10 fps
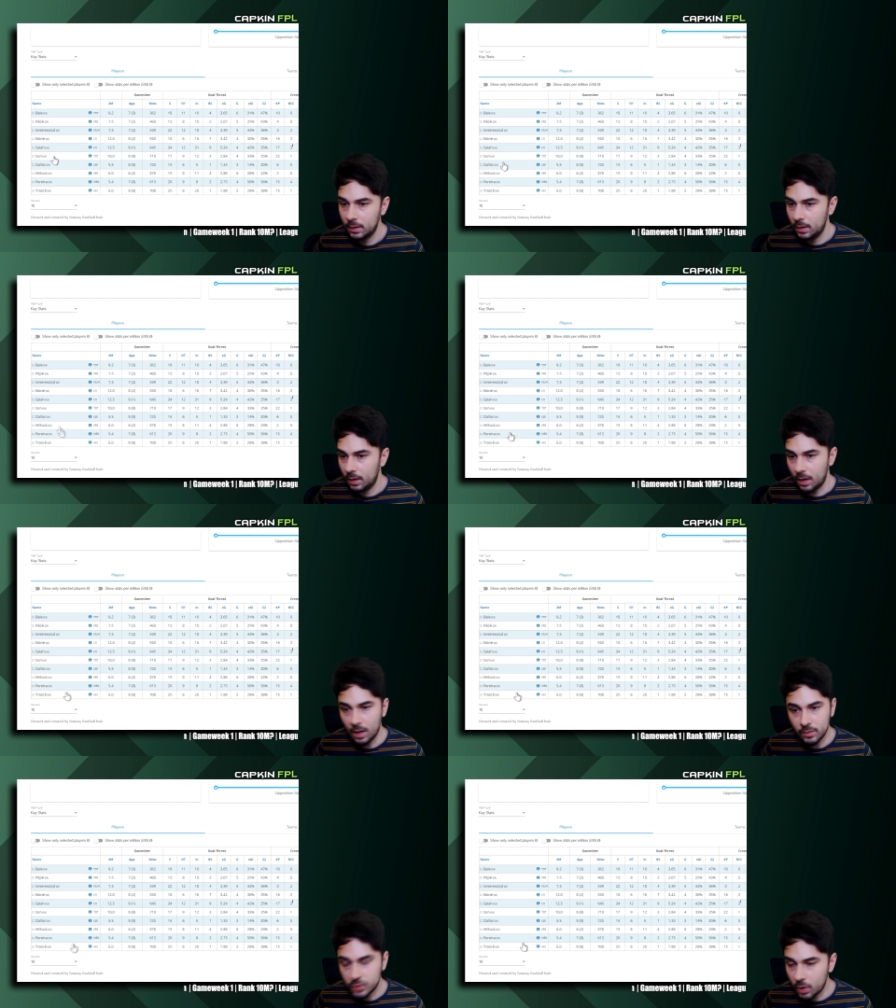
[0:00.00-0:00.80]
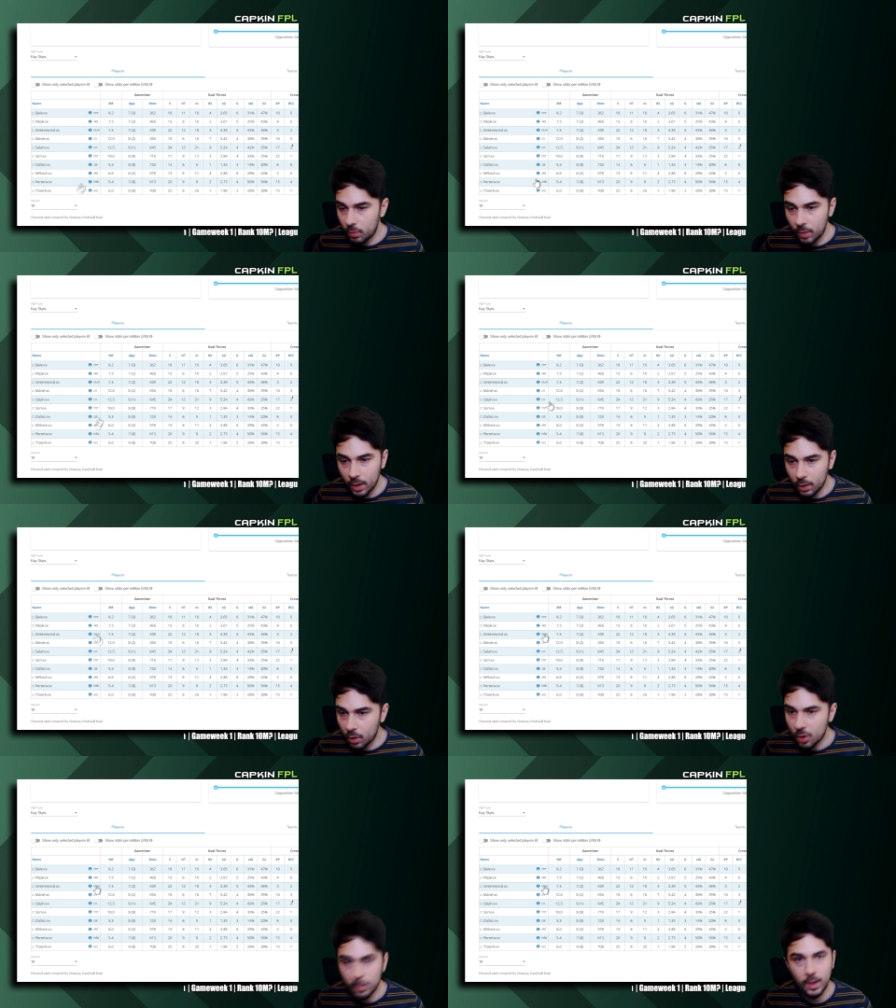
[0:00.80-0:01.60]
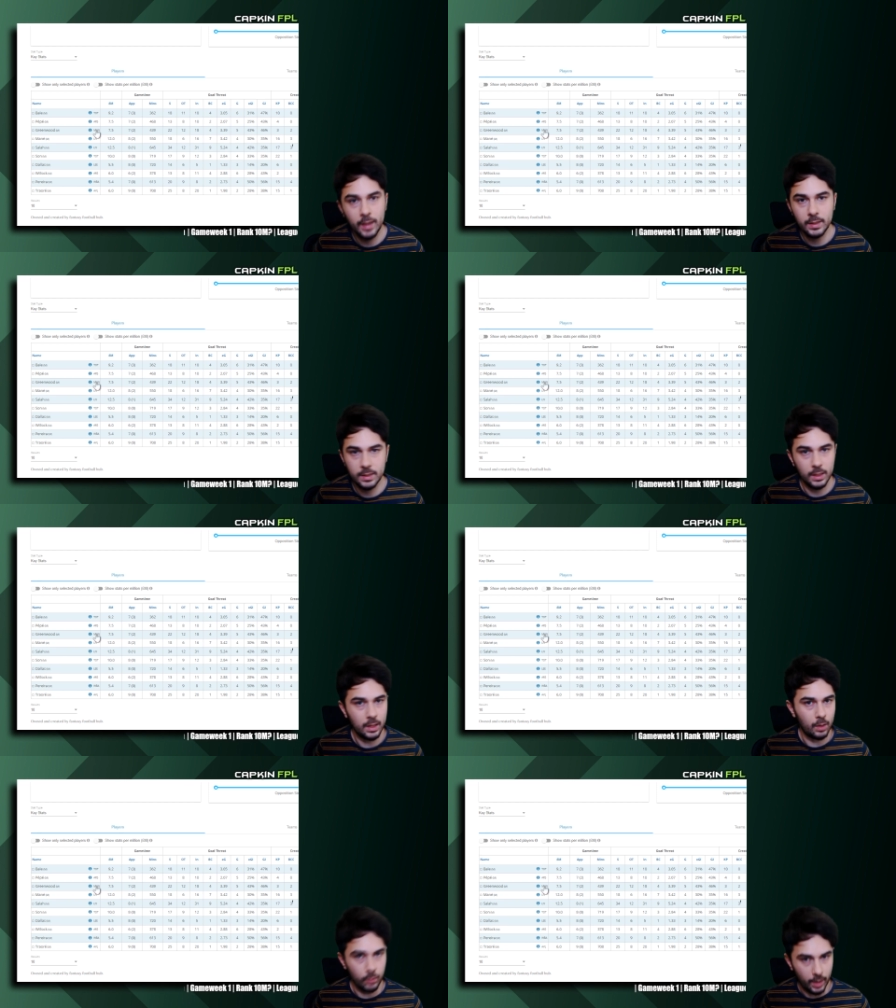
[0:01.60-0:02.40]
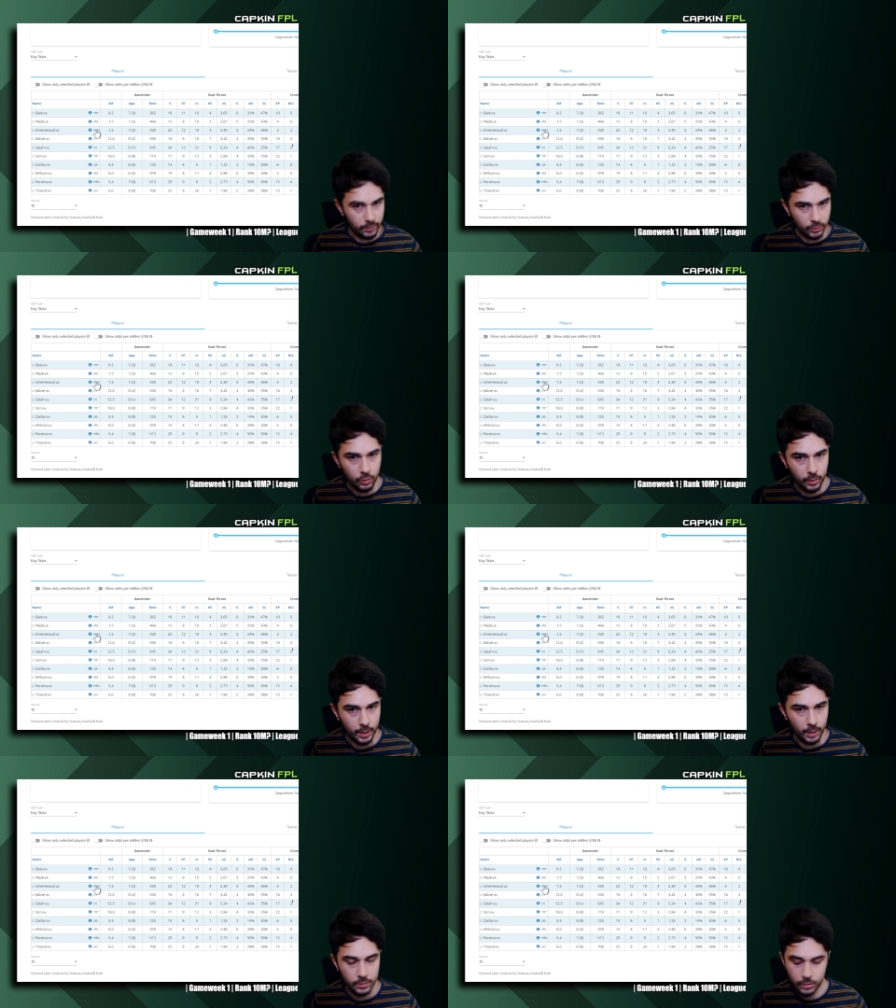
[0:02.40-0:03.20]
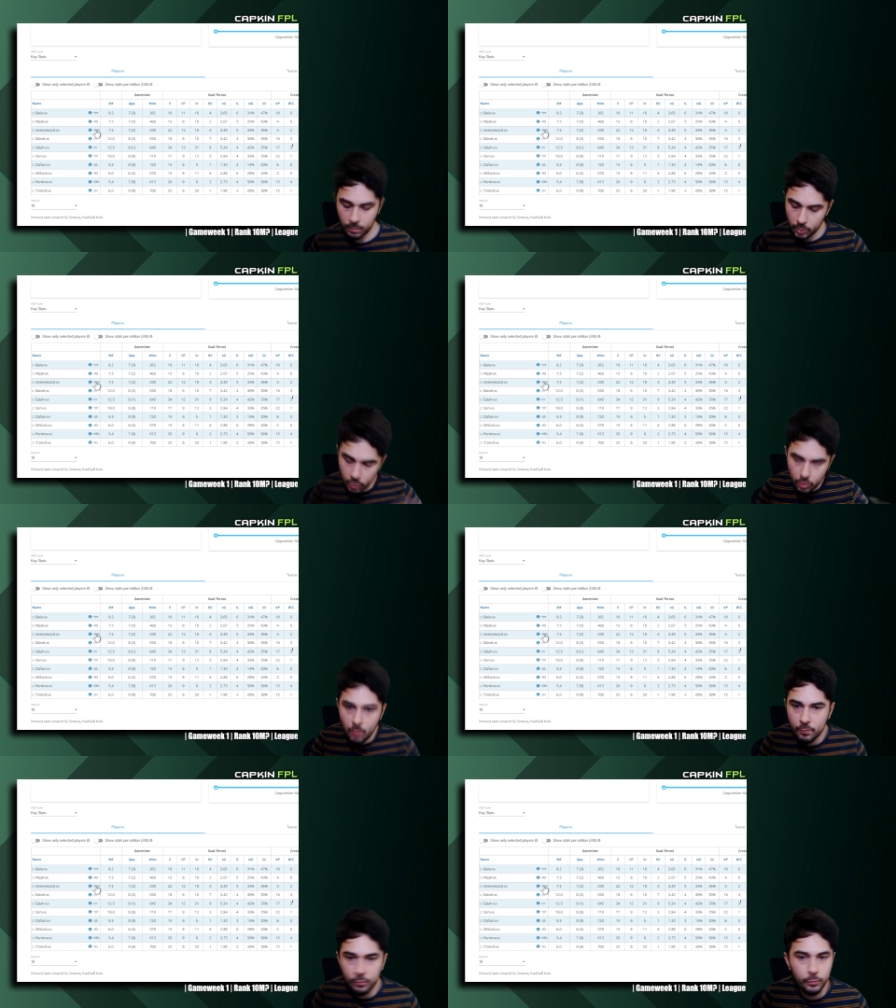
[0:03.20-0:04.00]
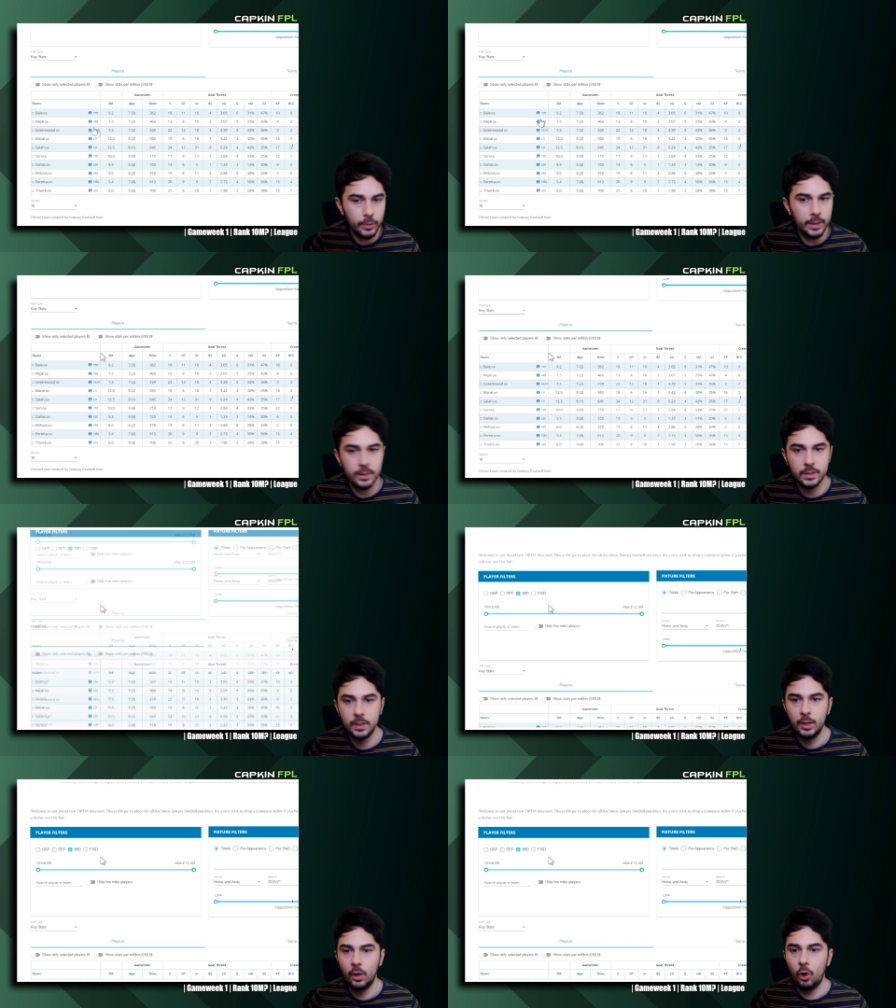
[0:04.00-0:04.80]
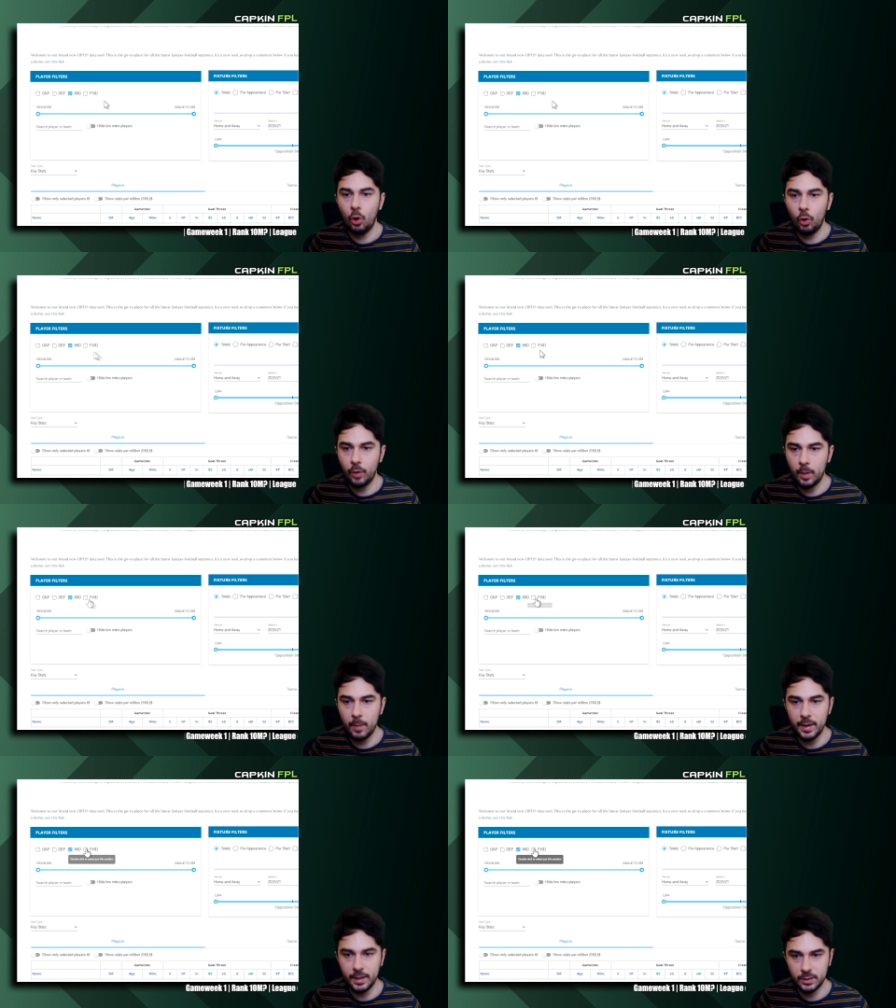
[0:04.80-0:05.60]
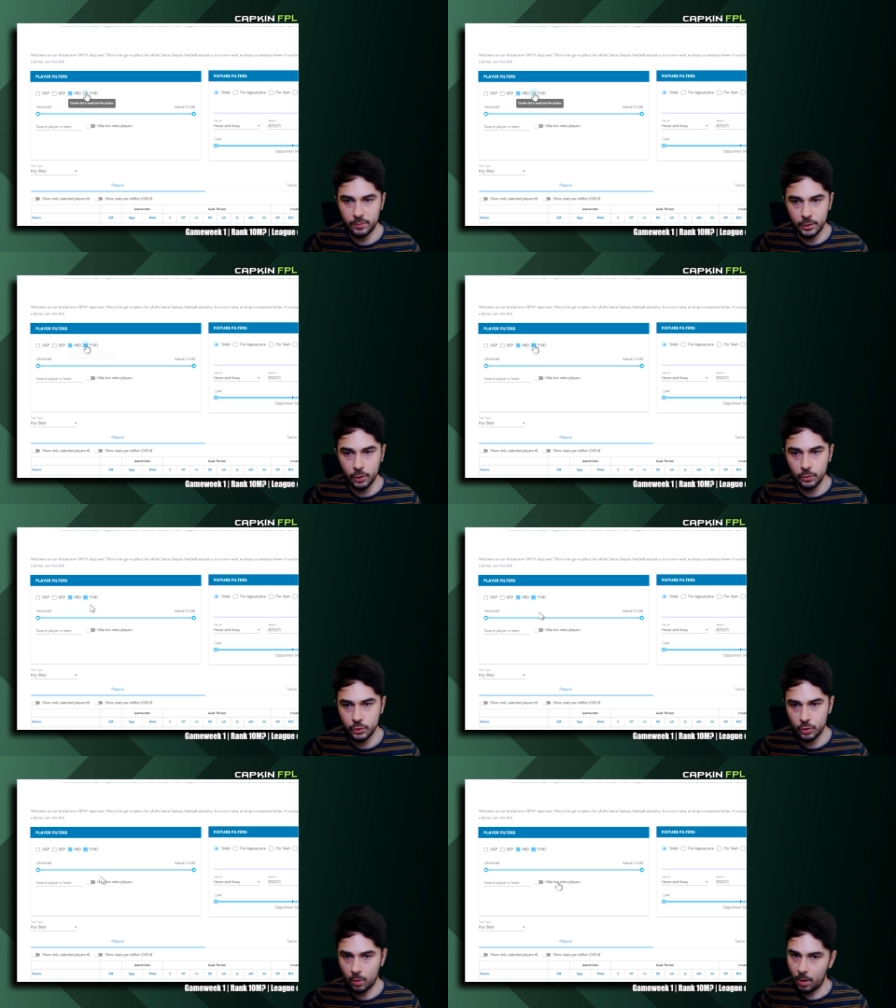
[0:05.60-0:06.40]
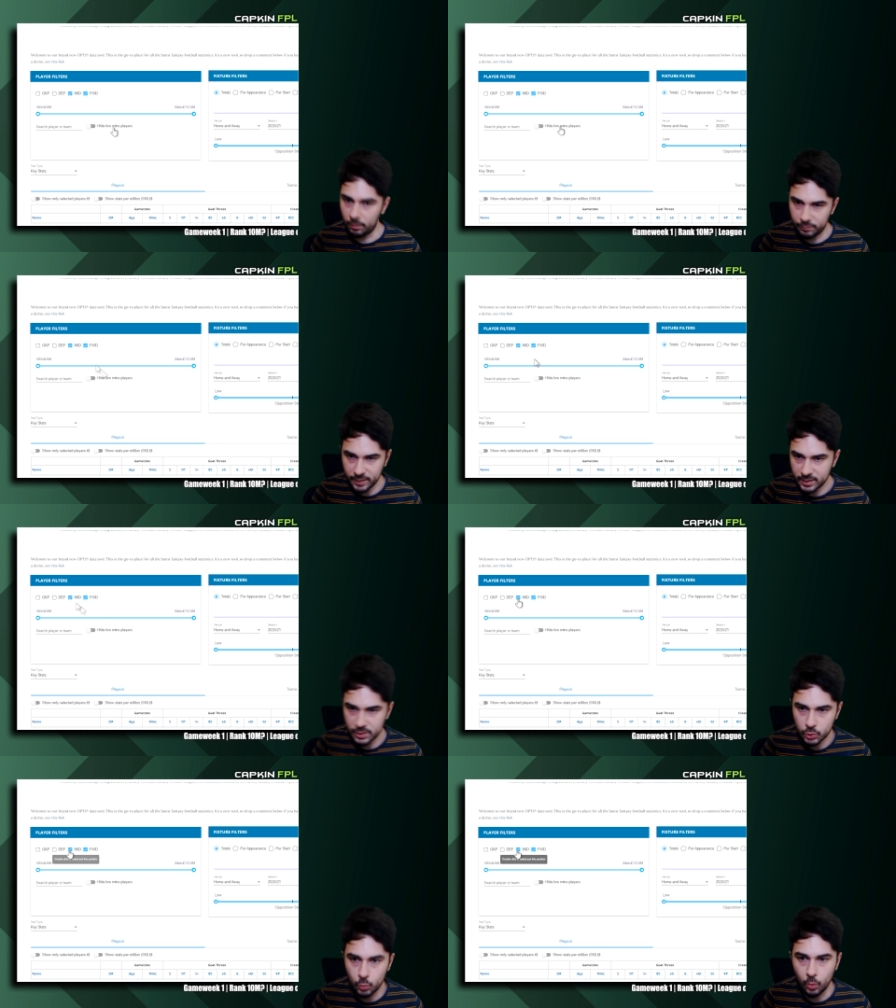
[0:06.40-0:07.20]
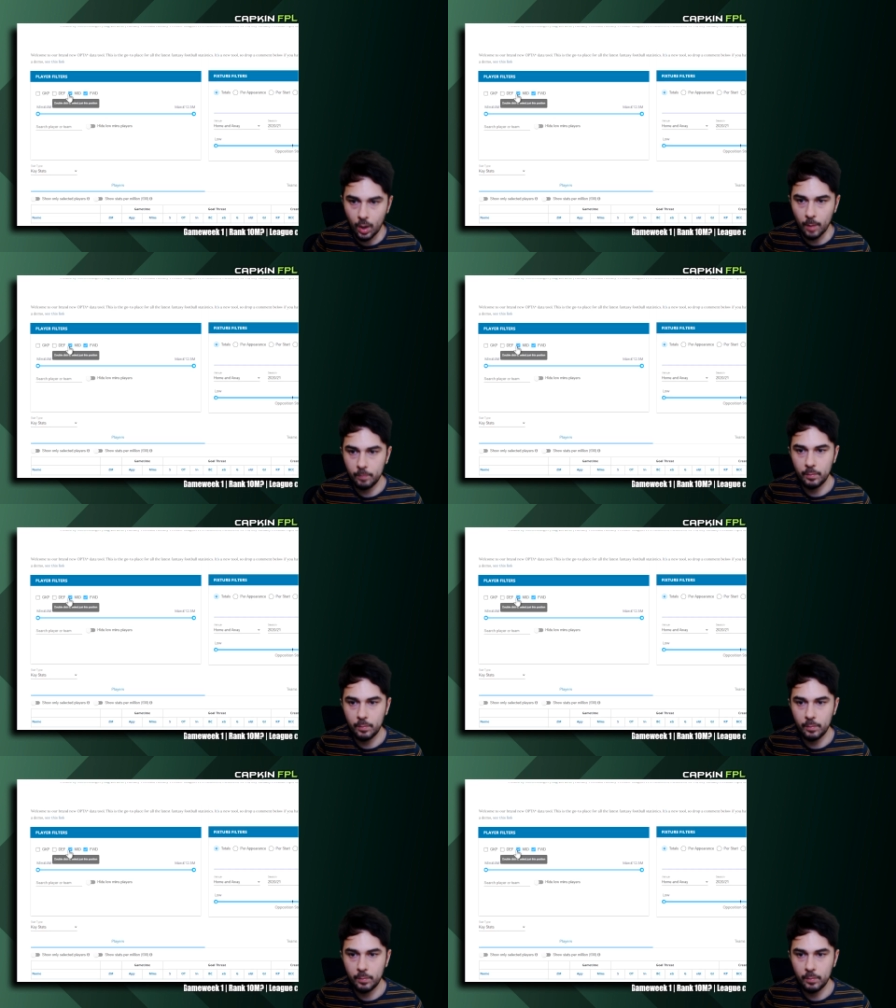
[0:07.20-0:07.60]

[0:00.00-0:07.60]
Uh, so a lot of players here that we have to look at. So I'm going to go through this on my next video. So I'll fix this all up.